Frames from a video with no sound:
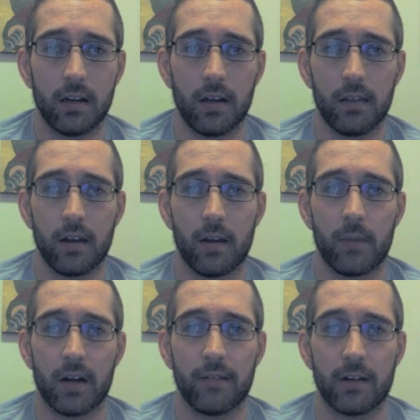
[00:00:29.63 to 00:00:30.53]
and then I'm
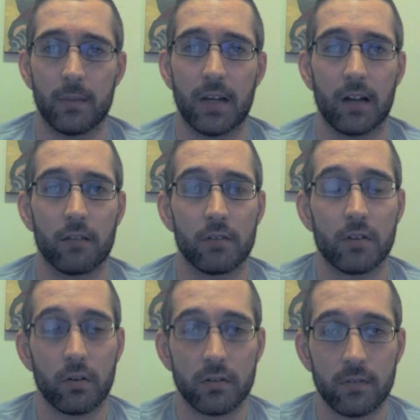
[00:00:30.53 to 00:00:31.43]
not even going to be getting the
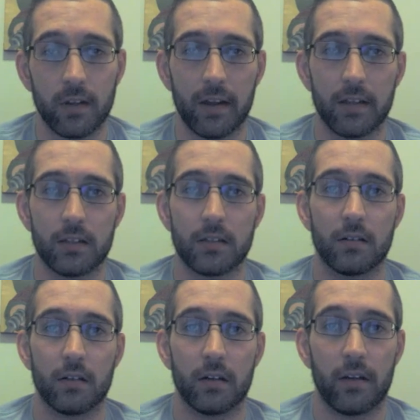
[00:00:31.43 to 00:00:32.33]
results for that
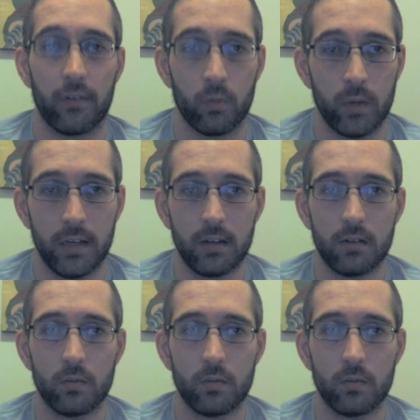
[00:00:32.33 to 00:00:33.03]
until another week,